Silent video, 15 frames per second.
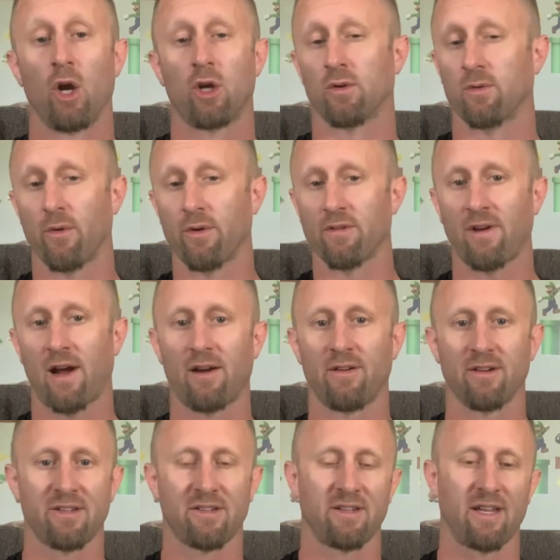
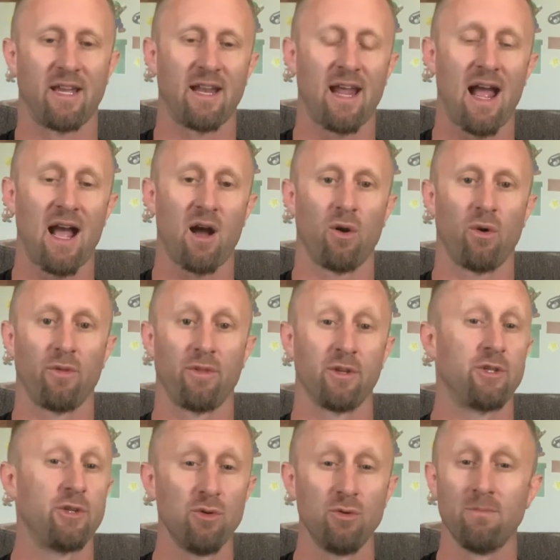coronavirus, and how the
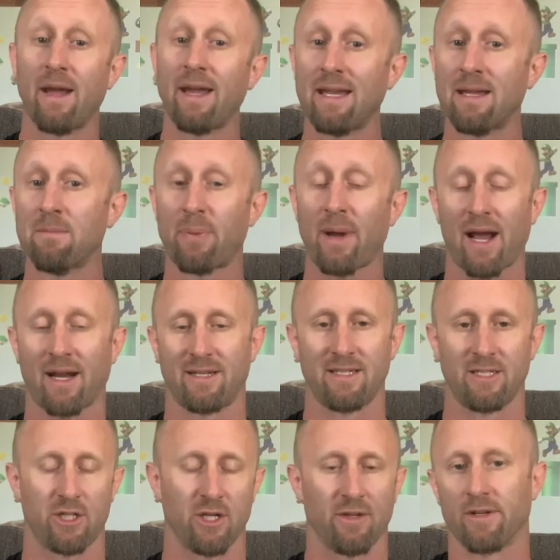two may impact
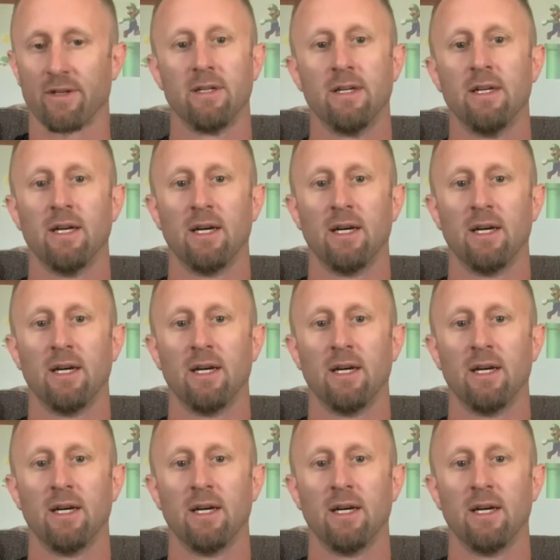each other.